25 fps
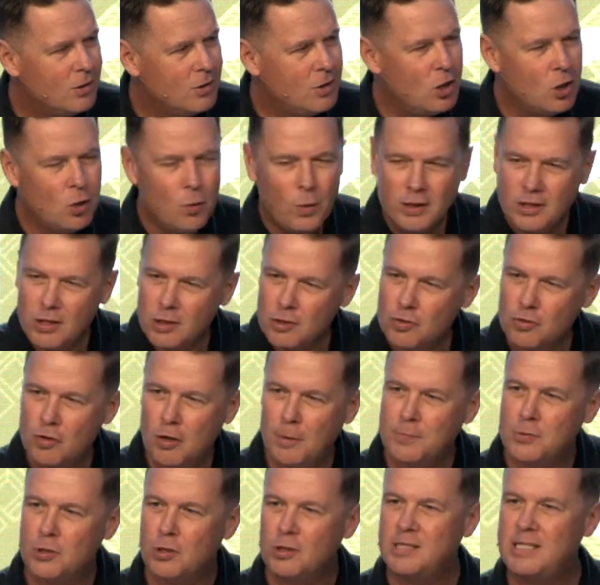Do what the
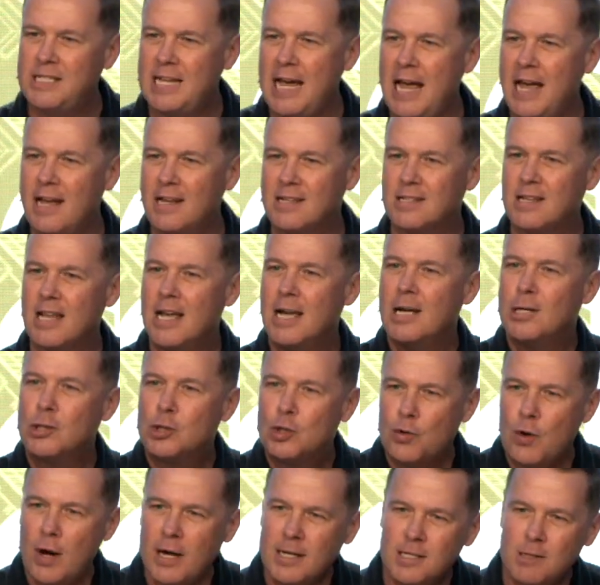scripture says.
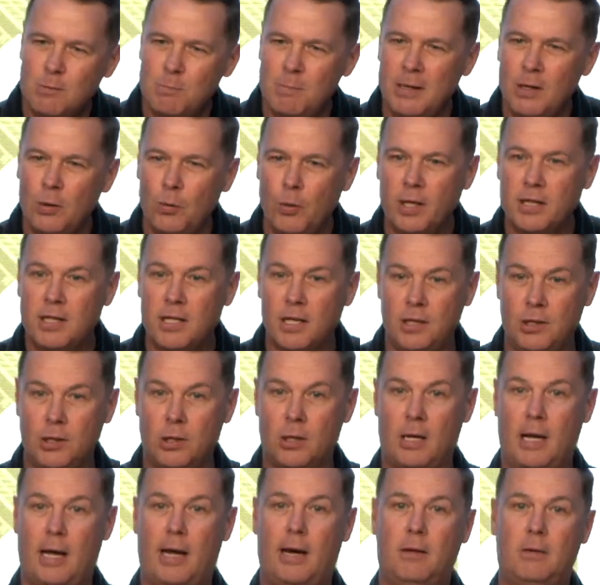Trust me with it. And
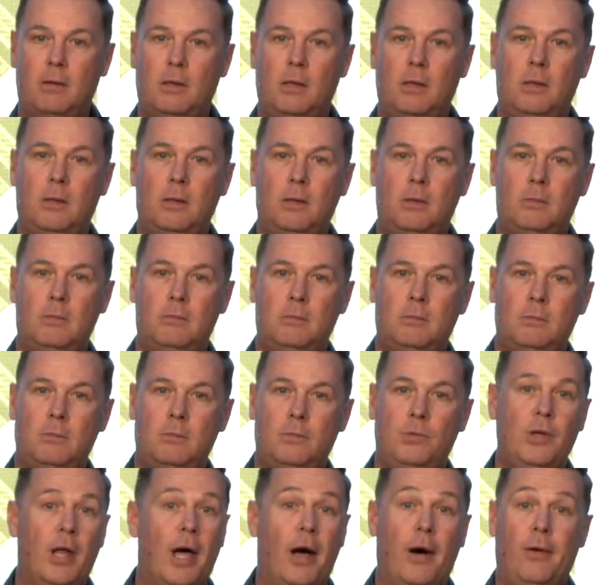you're like,
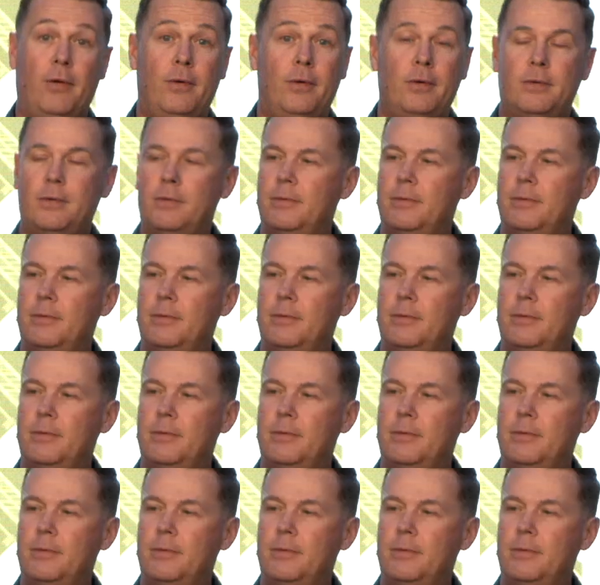no.